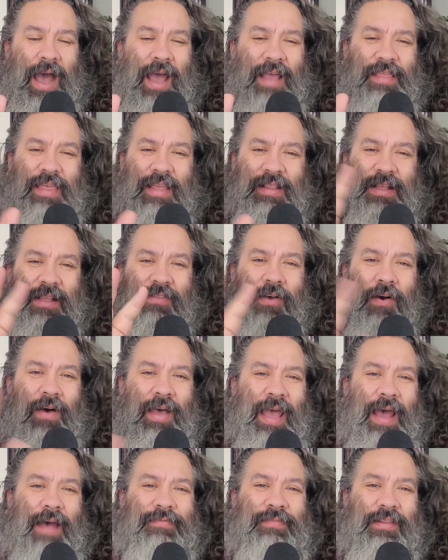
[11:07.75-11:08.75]
I think that's all I
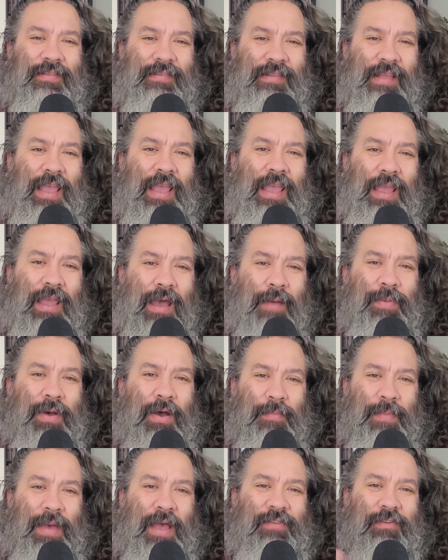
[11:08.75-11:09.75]
have to say
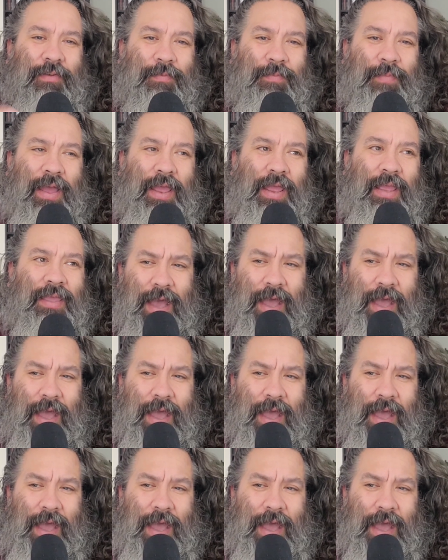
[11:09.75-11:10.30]
about Magic Mike.